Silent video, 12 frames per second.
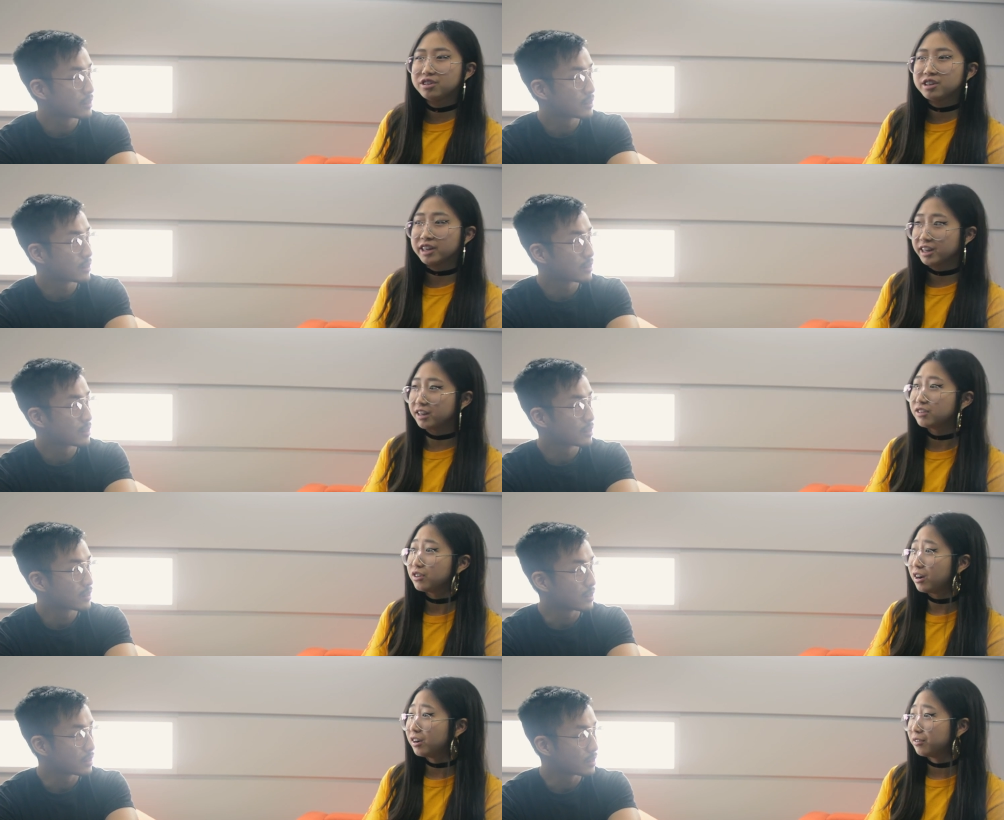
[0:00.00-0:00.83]
Speaker 1: chicken
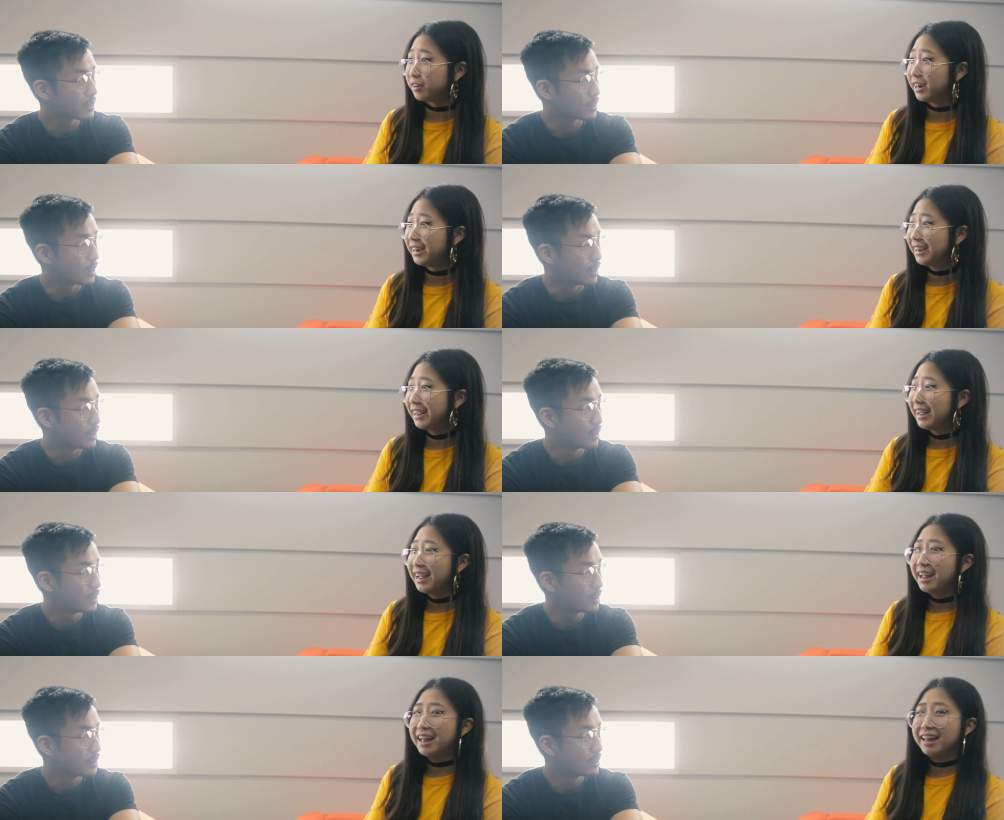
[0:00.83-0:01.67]
don, right? Yeah.
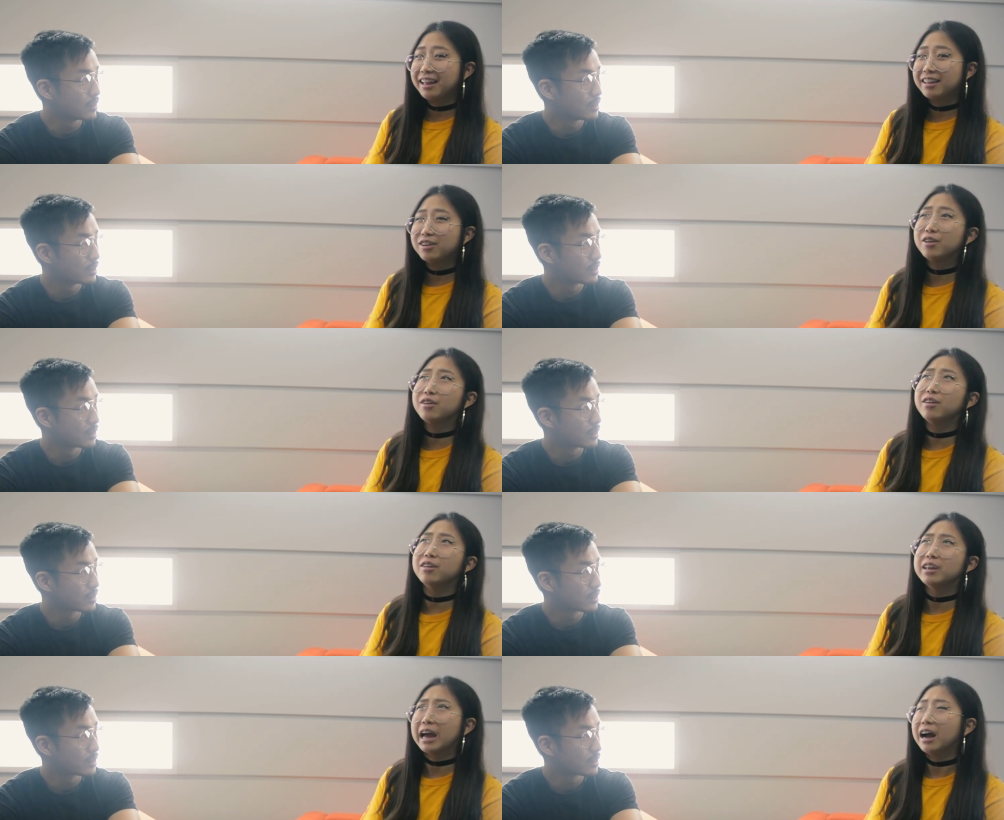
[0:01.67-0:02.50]
And then,
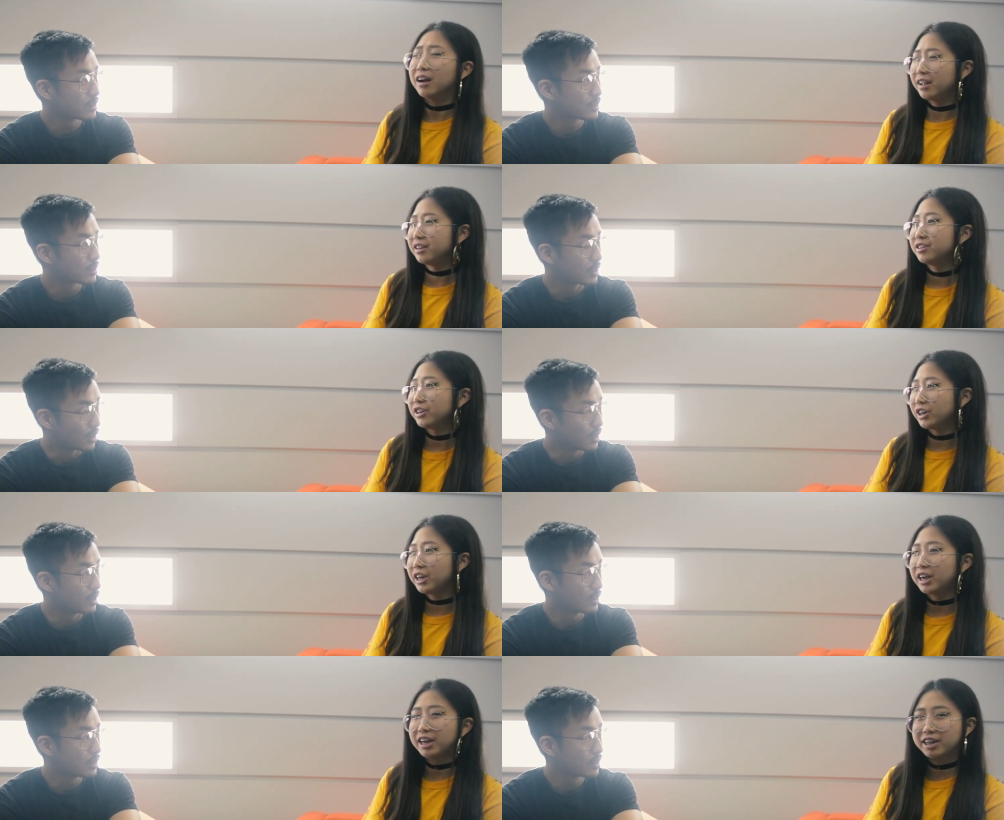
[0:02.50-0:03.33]
yeah, a
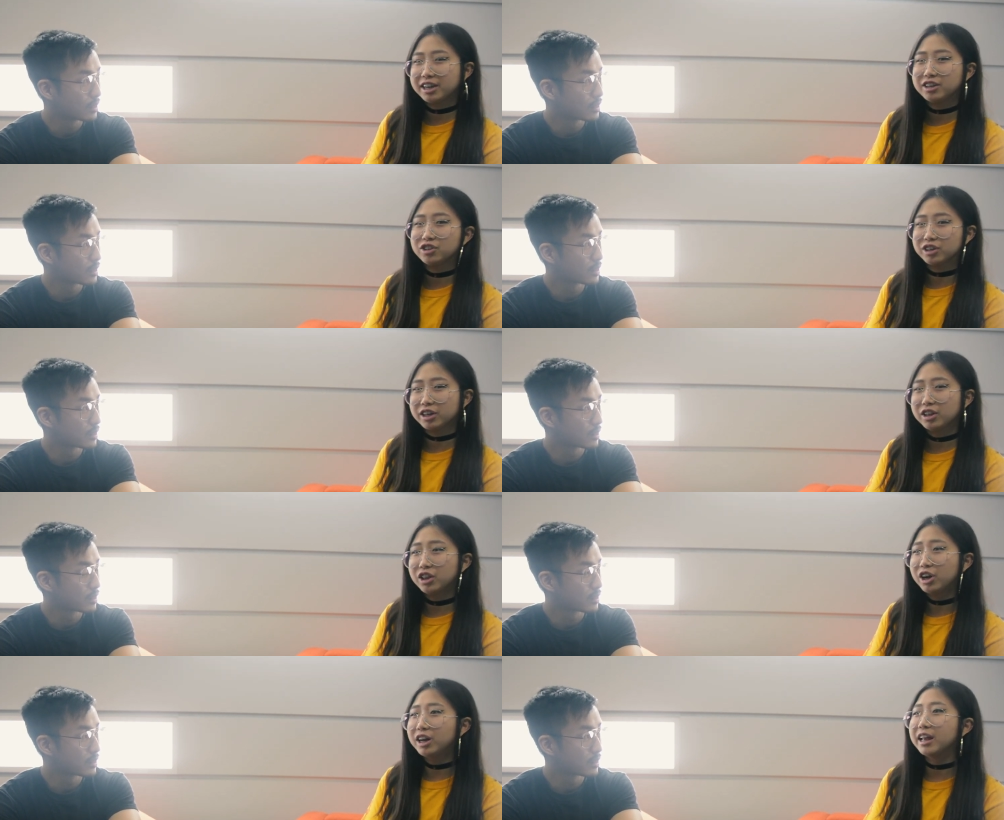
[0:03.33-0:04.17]
teriyaki chicken
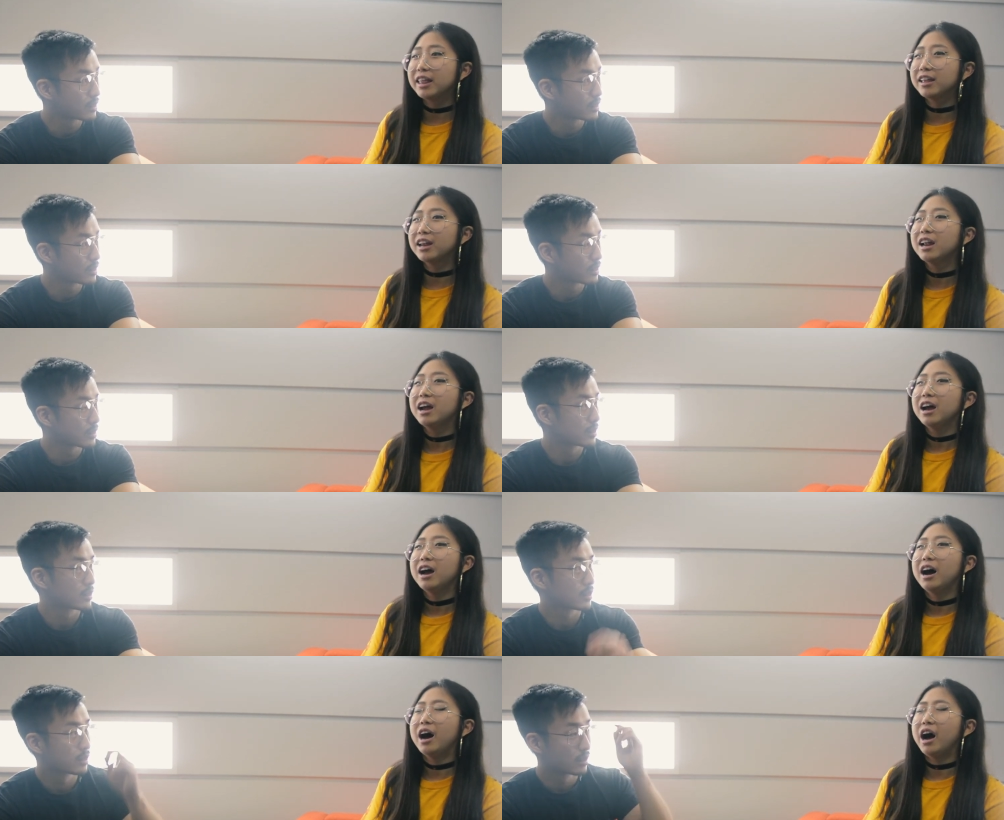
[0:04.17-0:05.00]
don, and then.
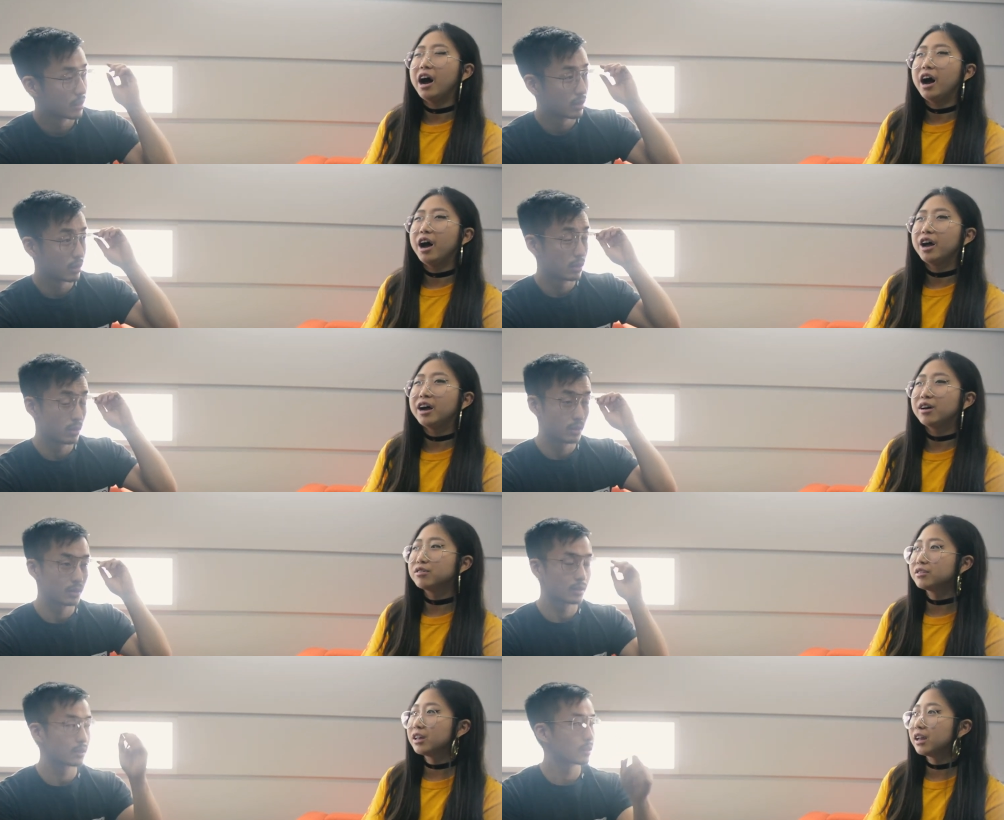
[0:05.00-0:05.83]
I
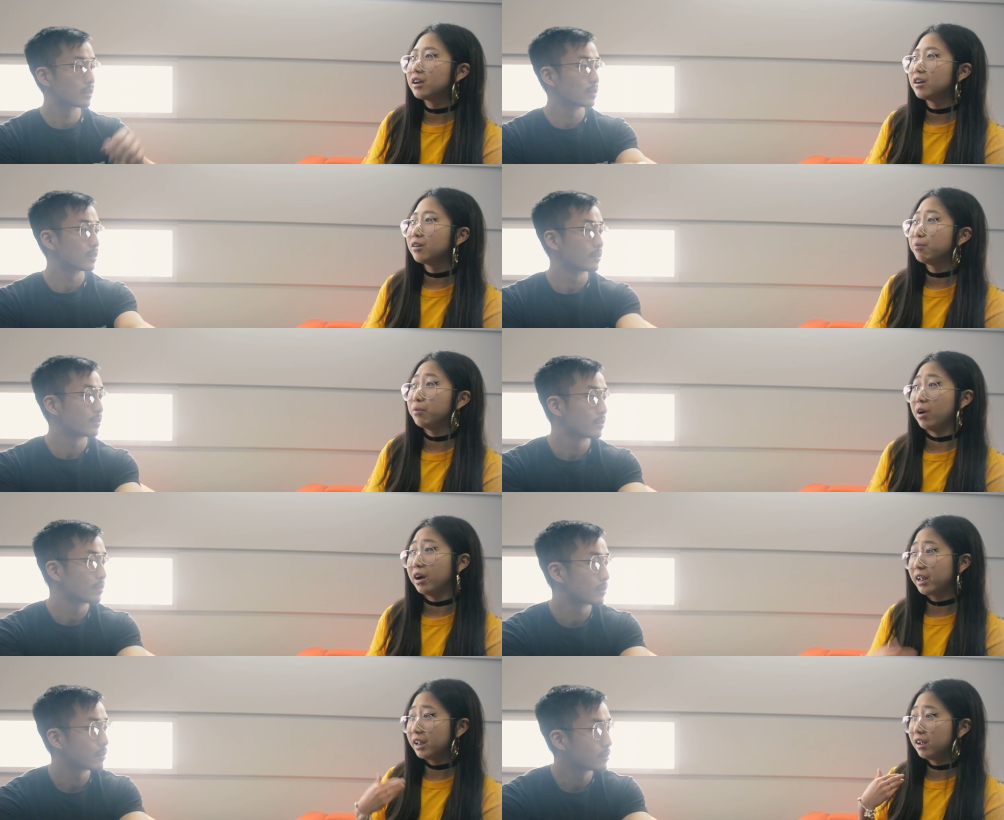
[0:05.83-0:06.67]
was like
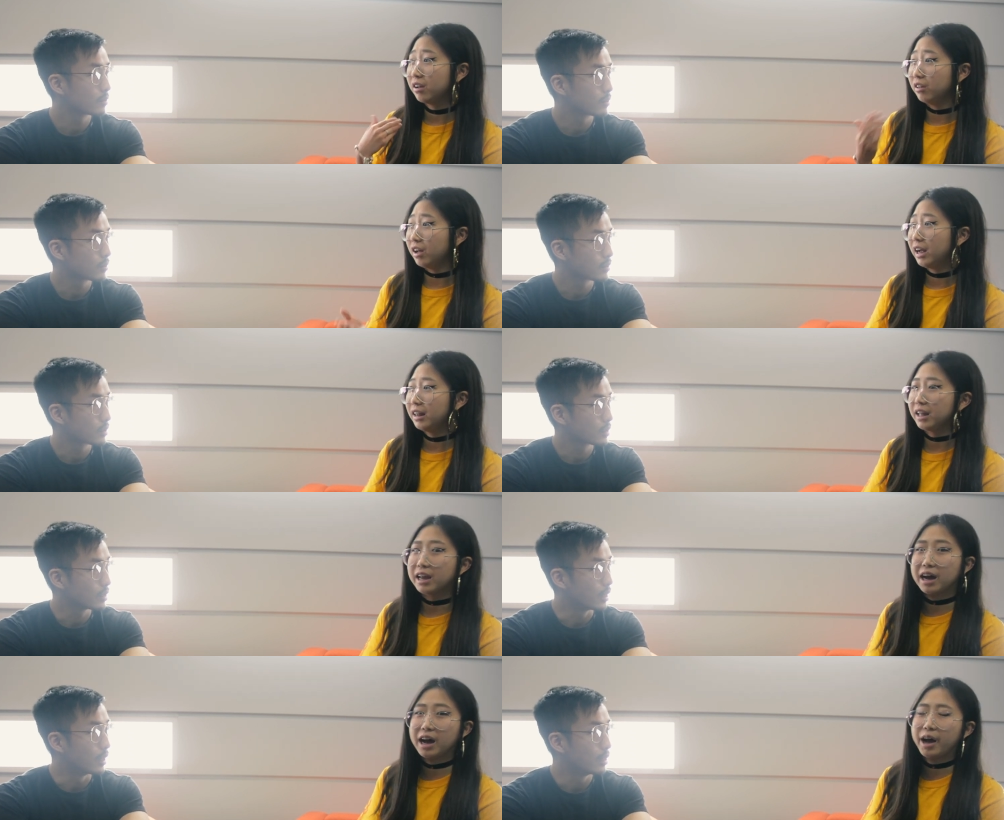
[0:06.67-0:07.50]
blocking a lot.
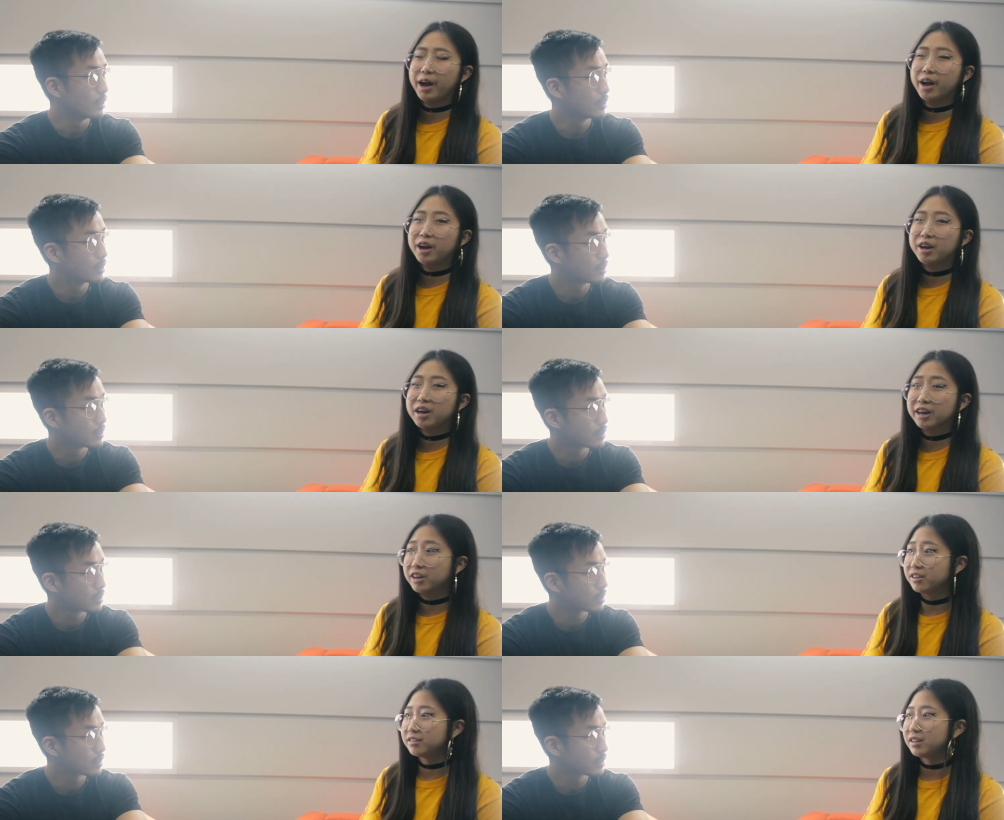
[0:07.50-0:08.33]
Like yeah. I
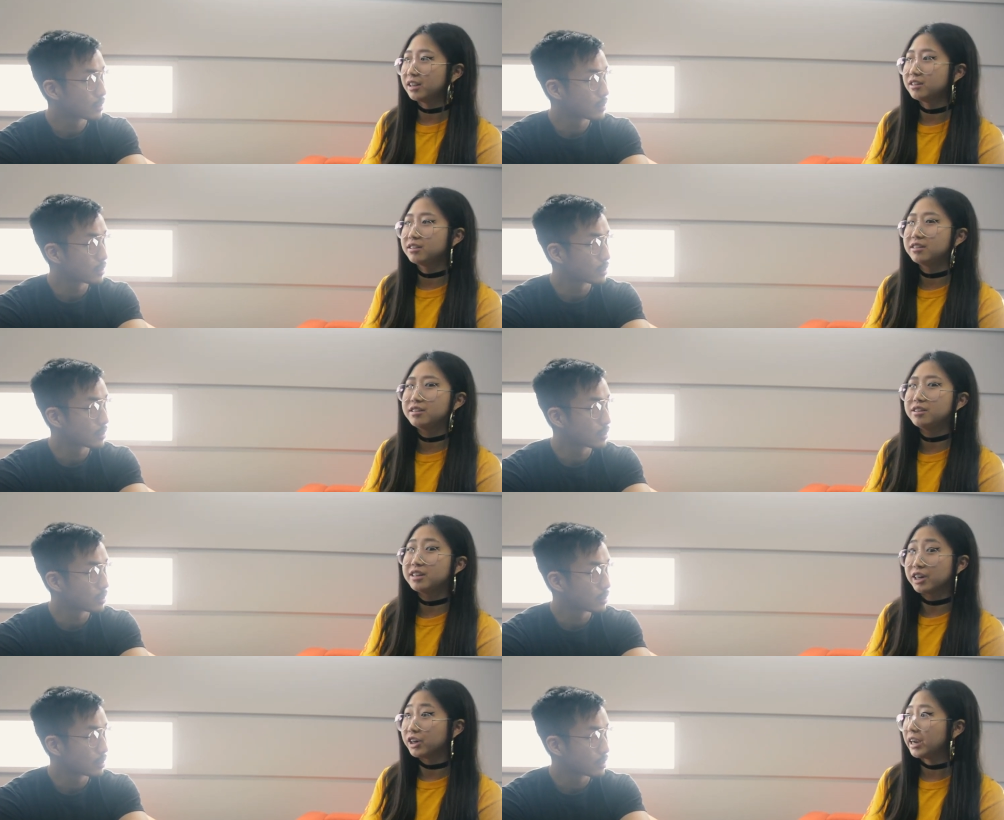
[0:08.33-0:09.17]
couldn't say
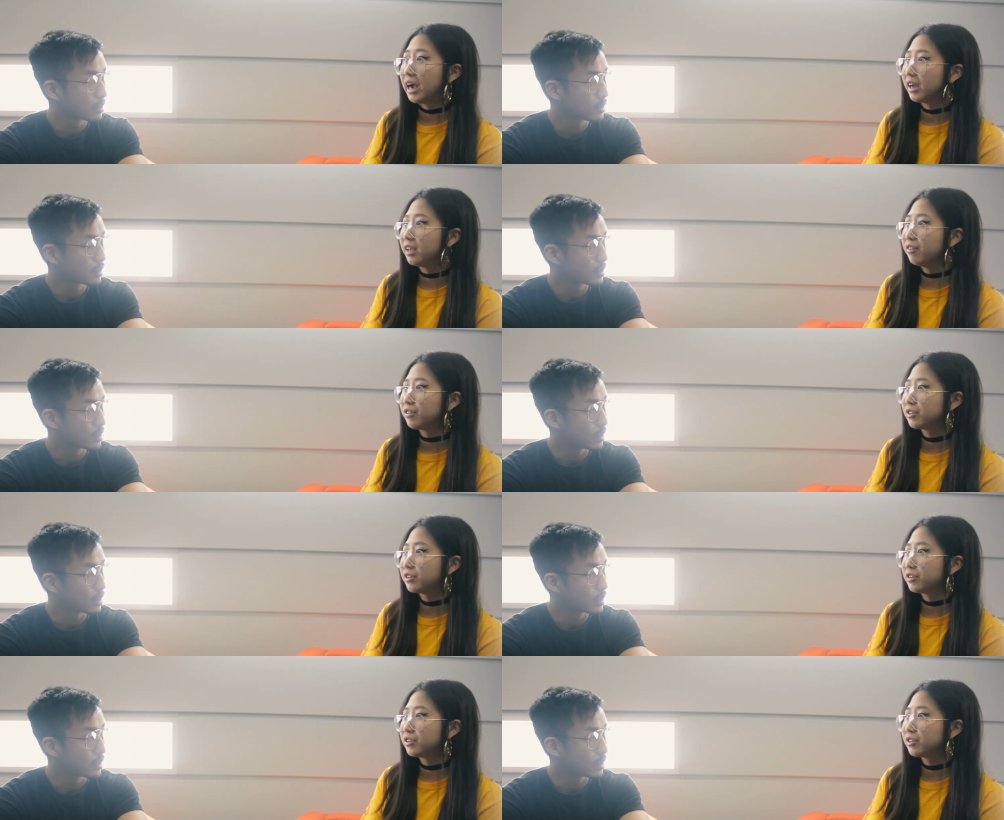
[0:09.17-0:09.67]
teriyaki